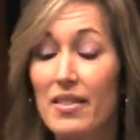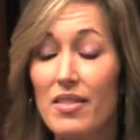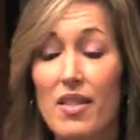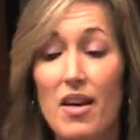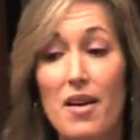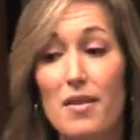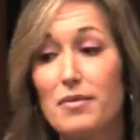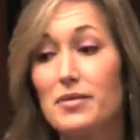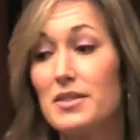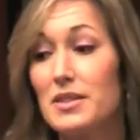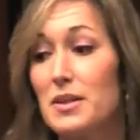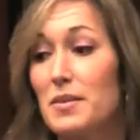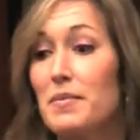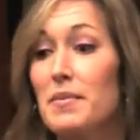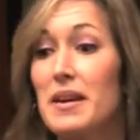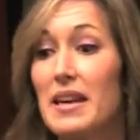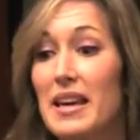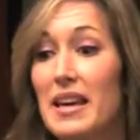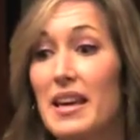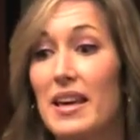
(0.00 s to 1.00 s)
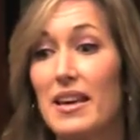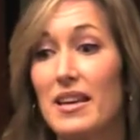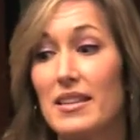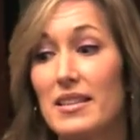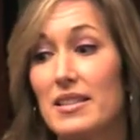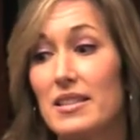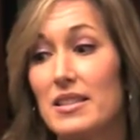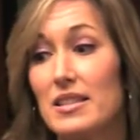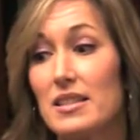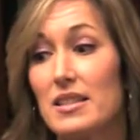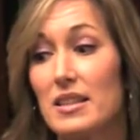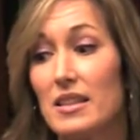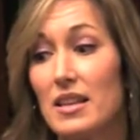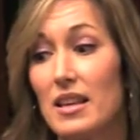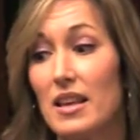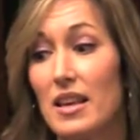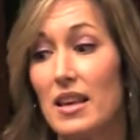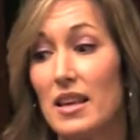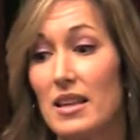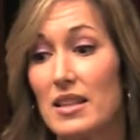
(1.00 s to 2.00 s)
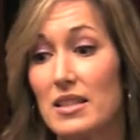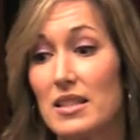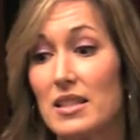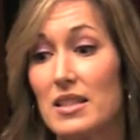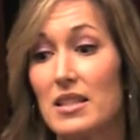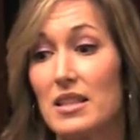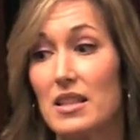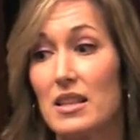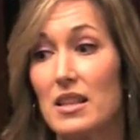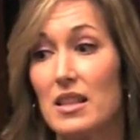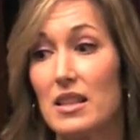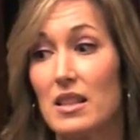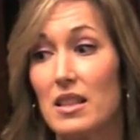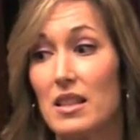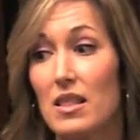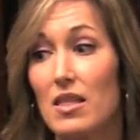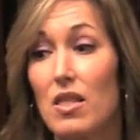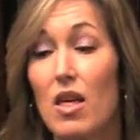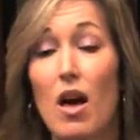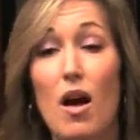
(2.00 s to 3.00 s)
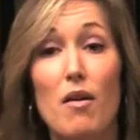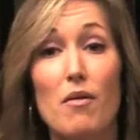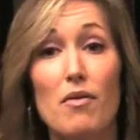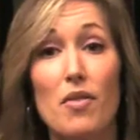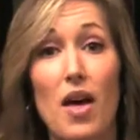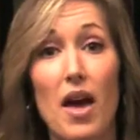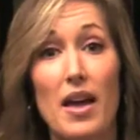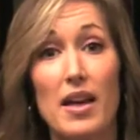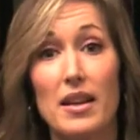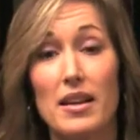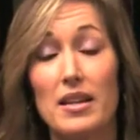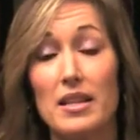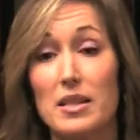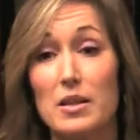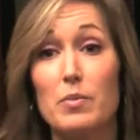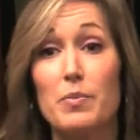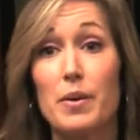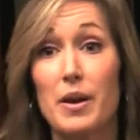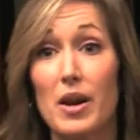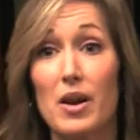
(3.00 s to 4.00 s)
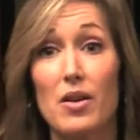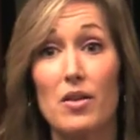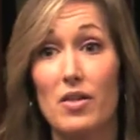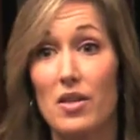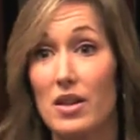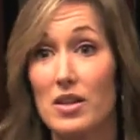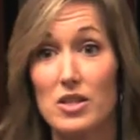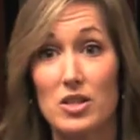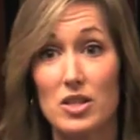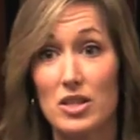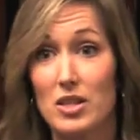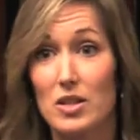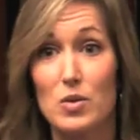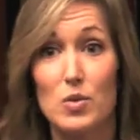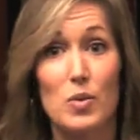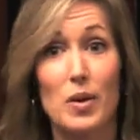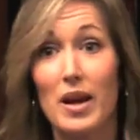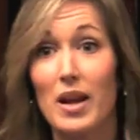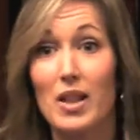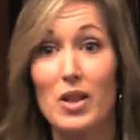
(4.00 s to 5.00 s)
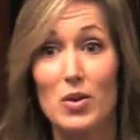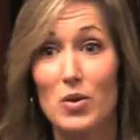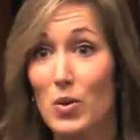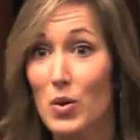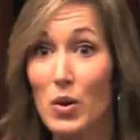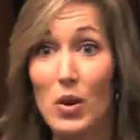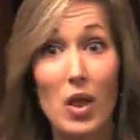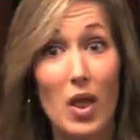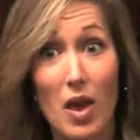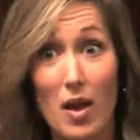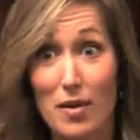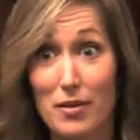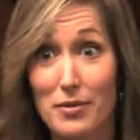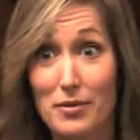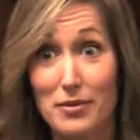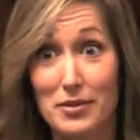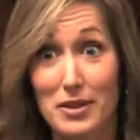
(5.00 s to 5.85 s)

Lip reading: Big love to me is love that is bigger than just regular old love.